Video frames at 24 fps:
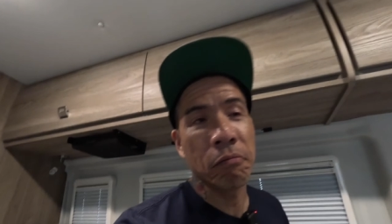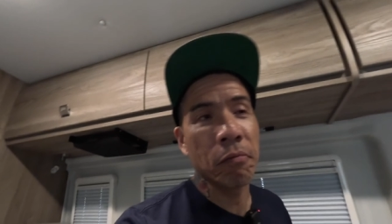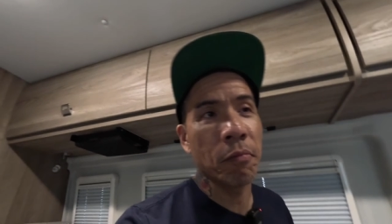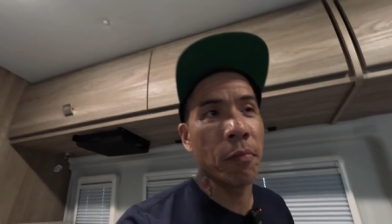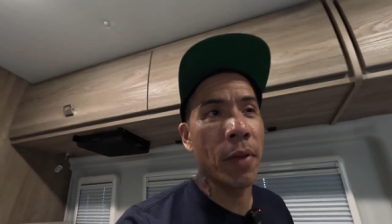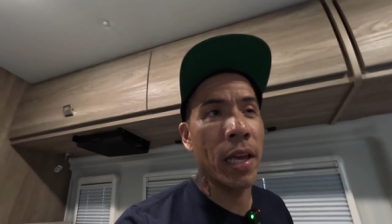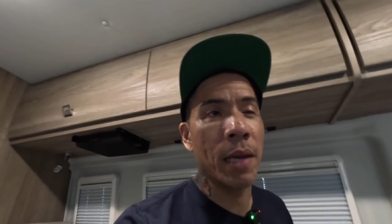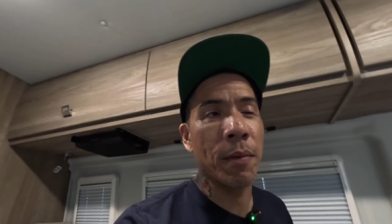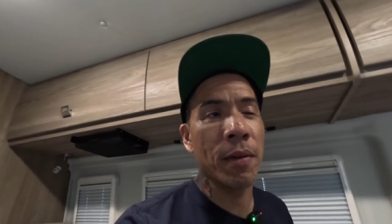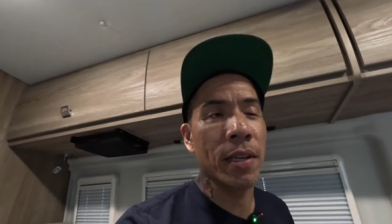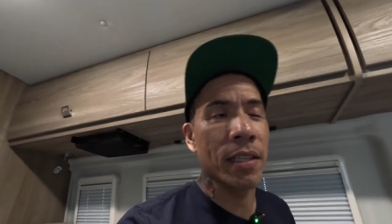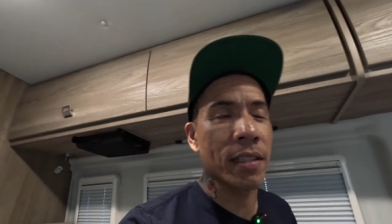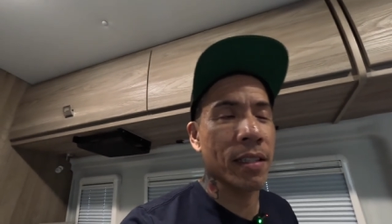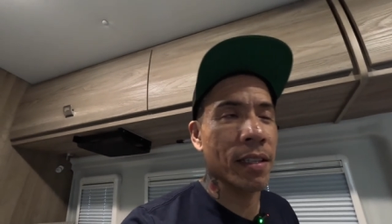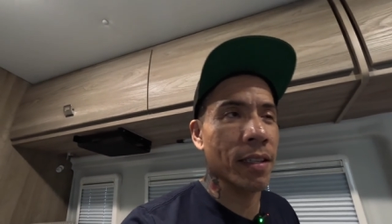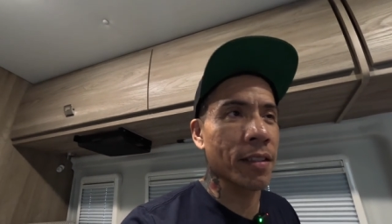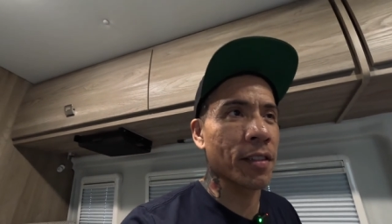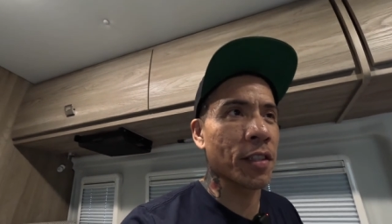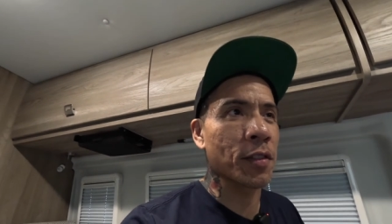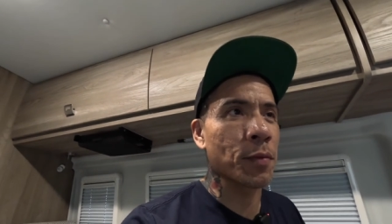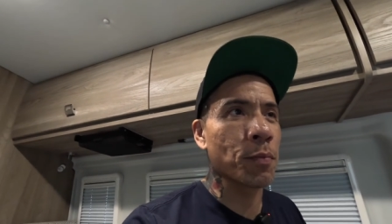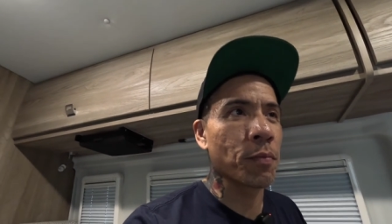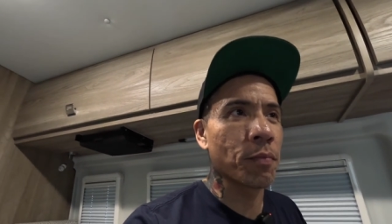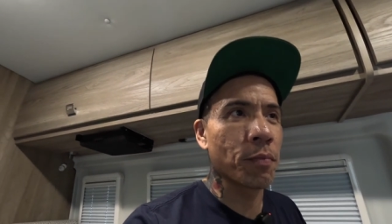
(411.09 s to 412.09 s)
Maybe it's,
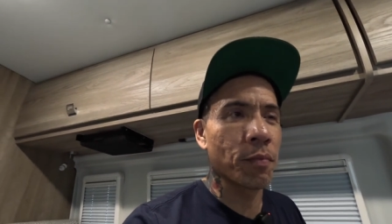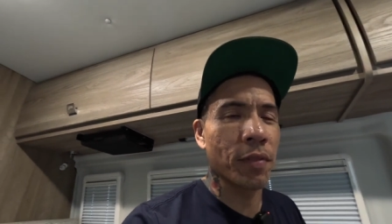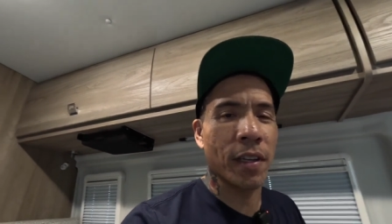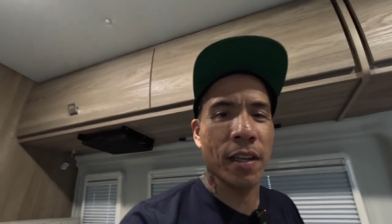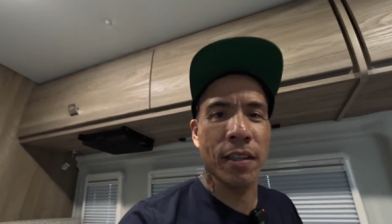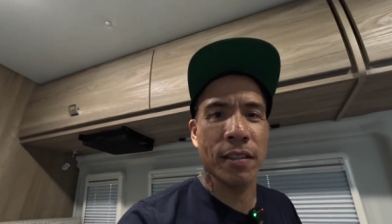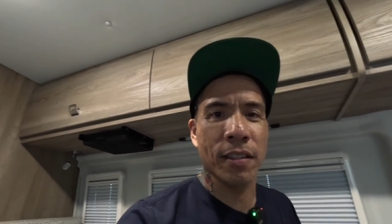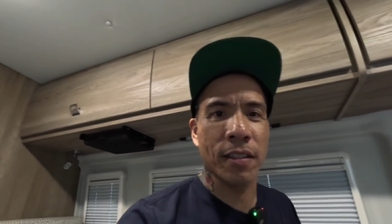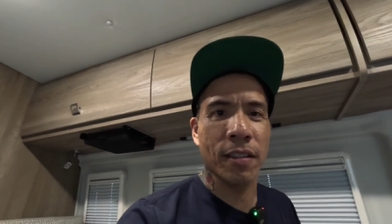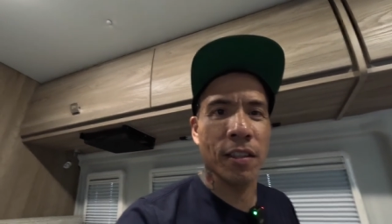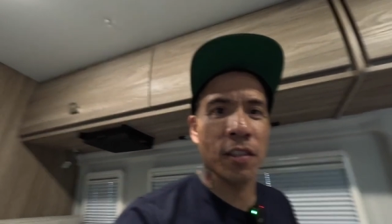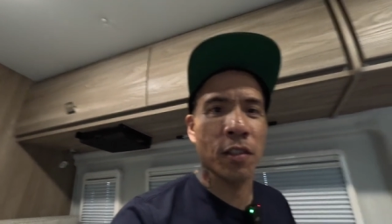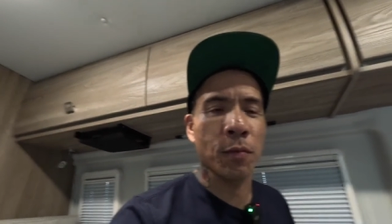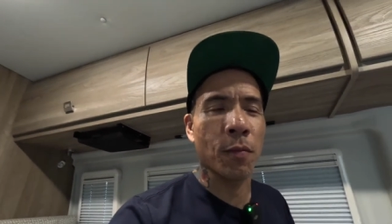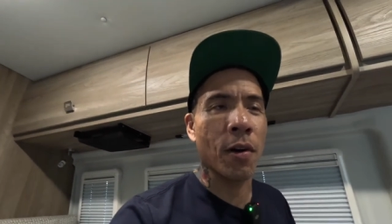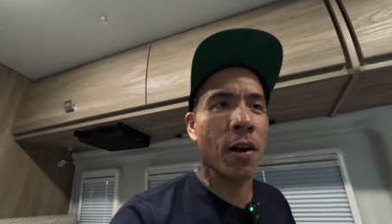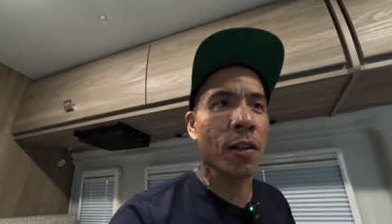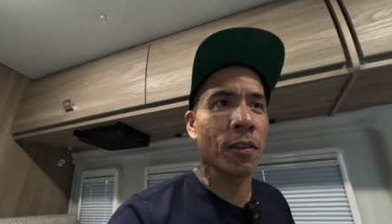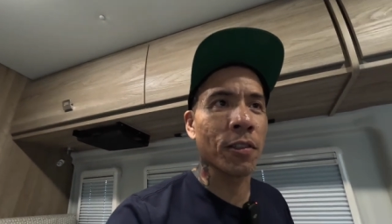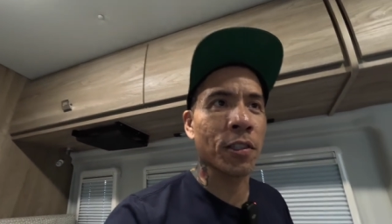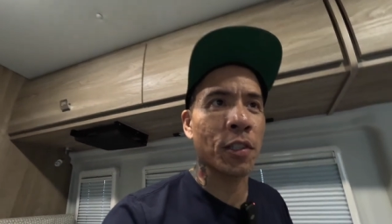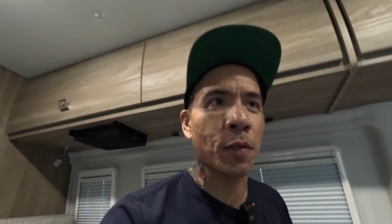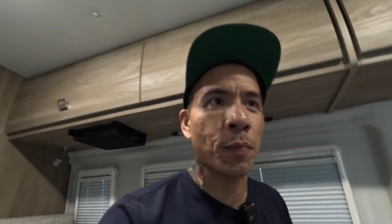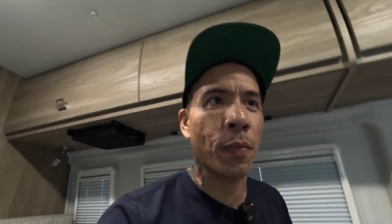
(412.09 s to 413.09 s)
it's because it's a
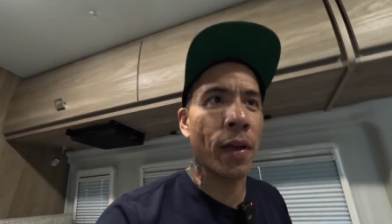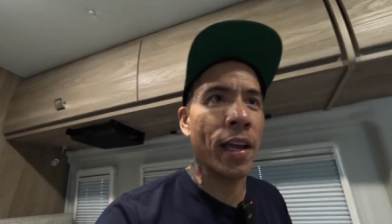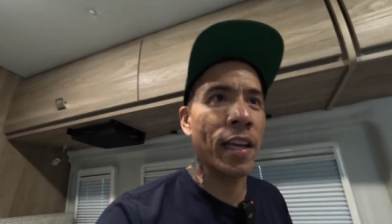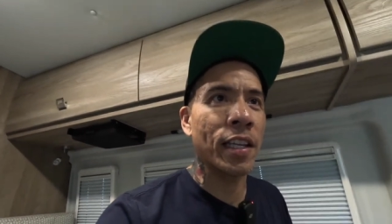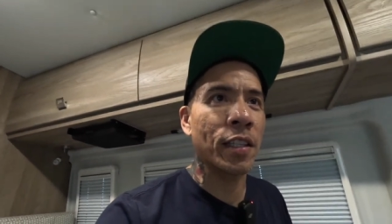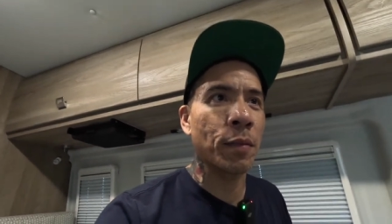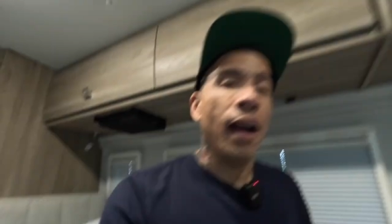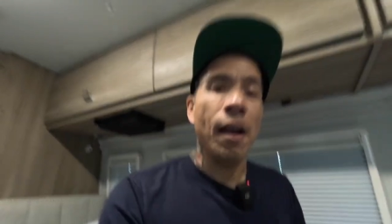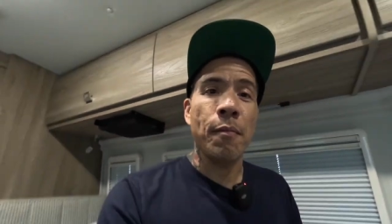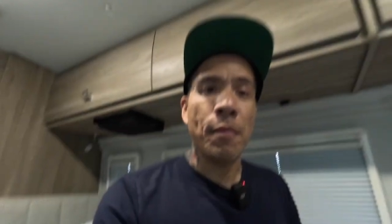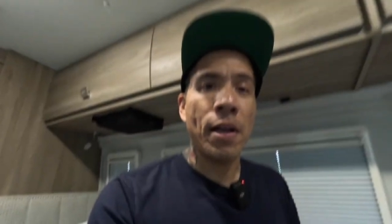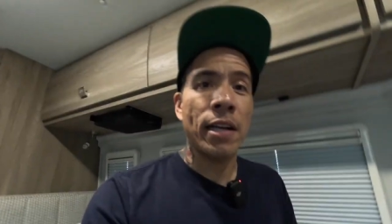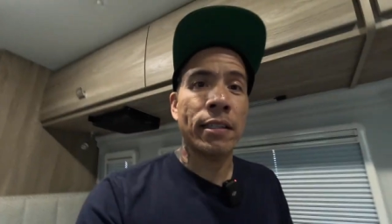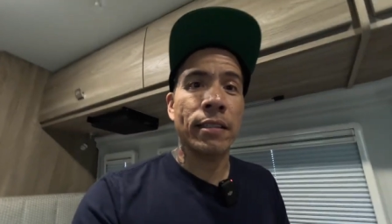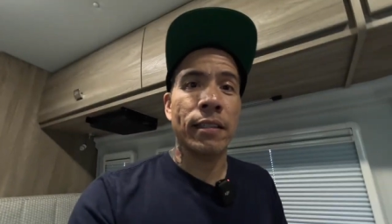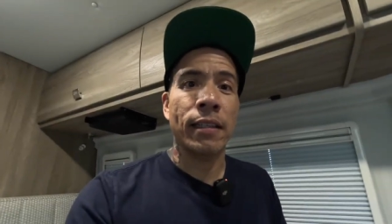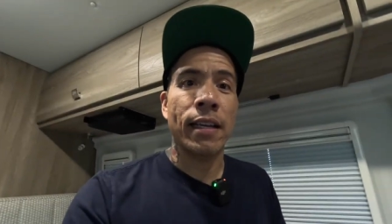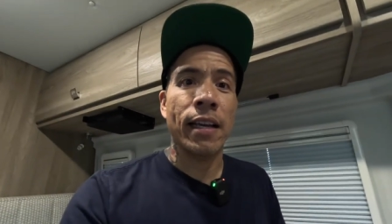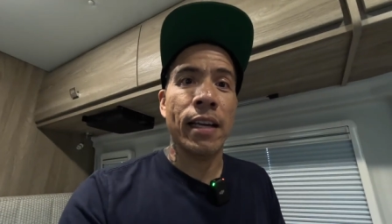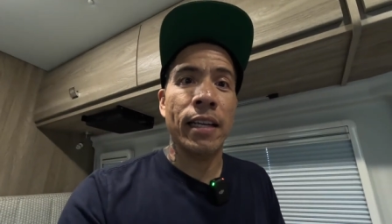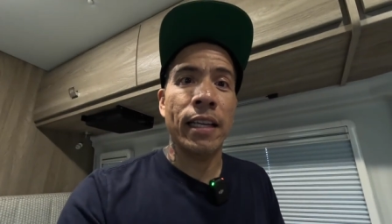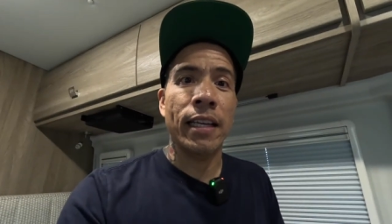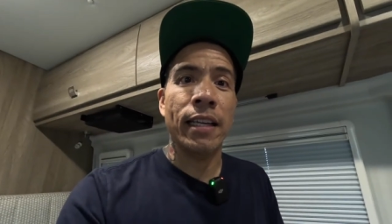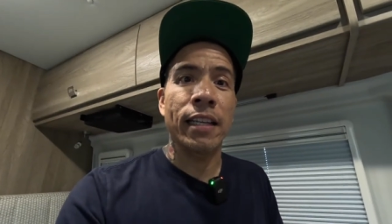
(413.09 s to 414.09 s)
smaller space. I'm actually
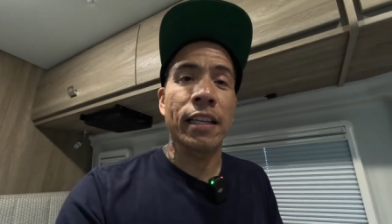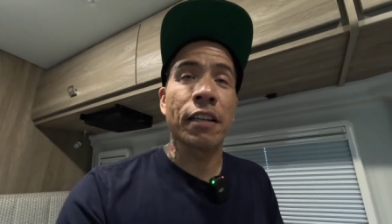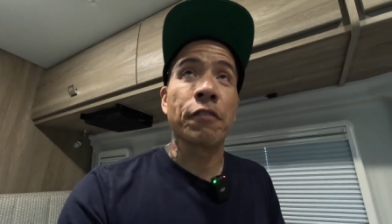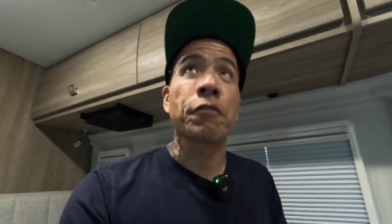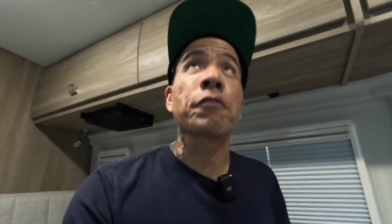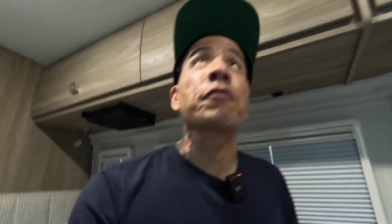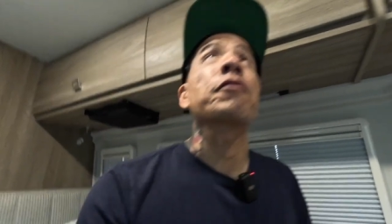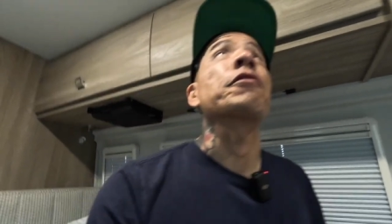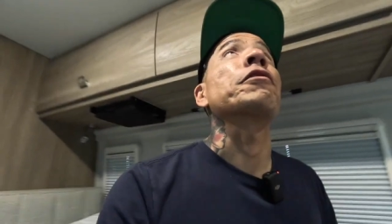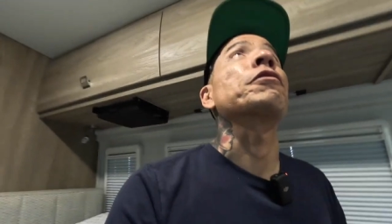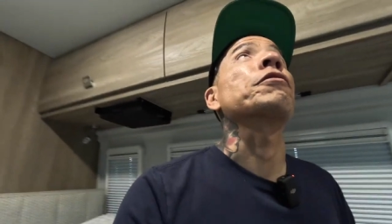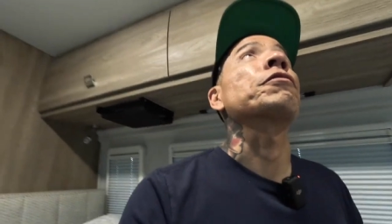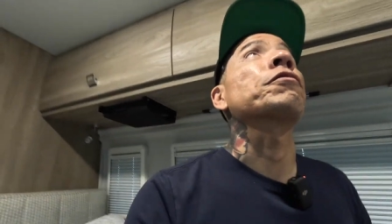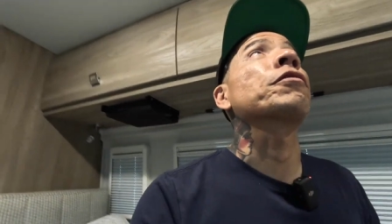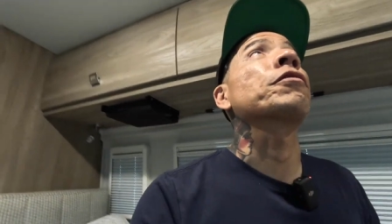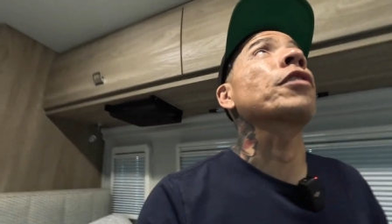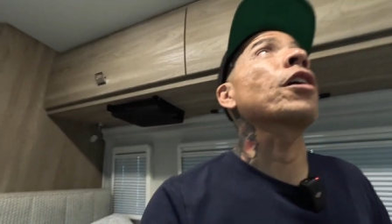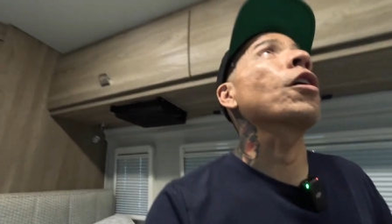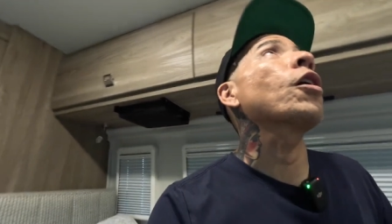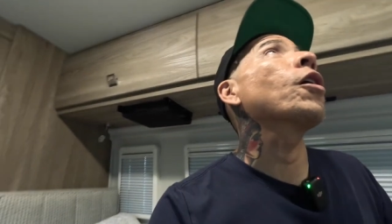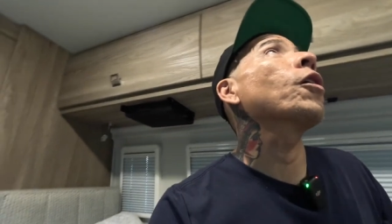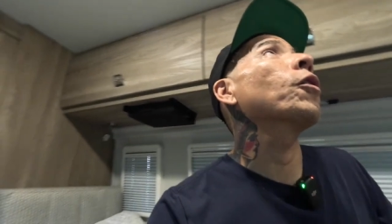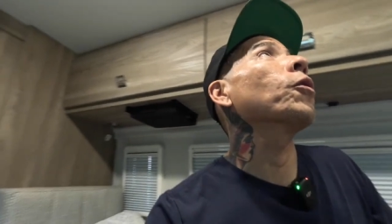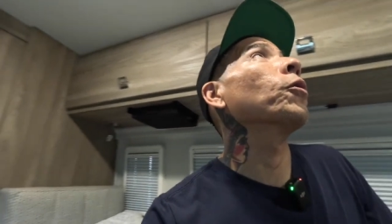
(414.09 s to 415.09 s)
kind of getting f
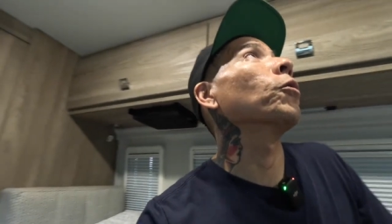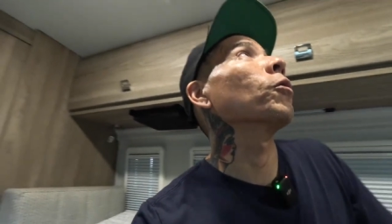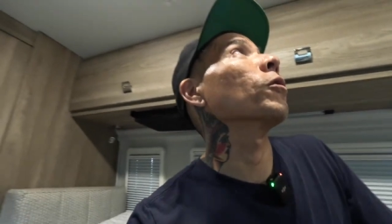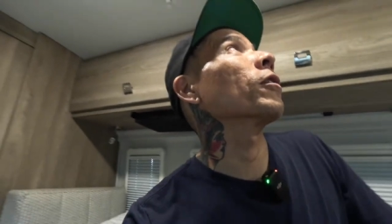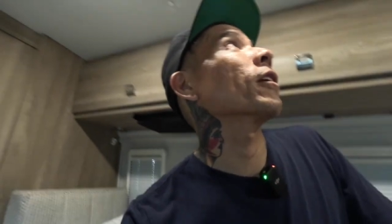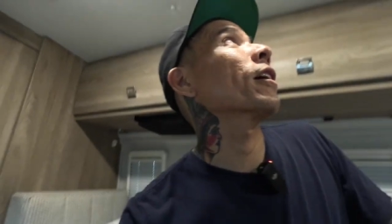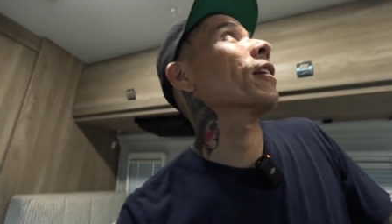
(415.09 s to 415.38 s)
cold.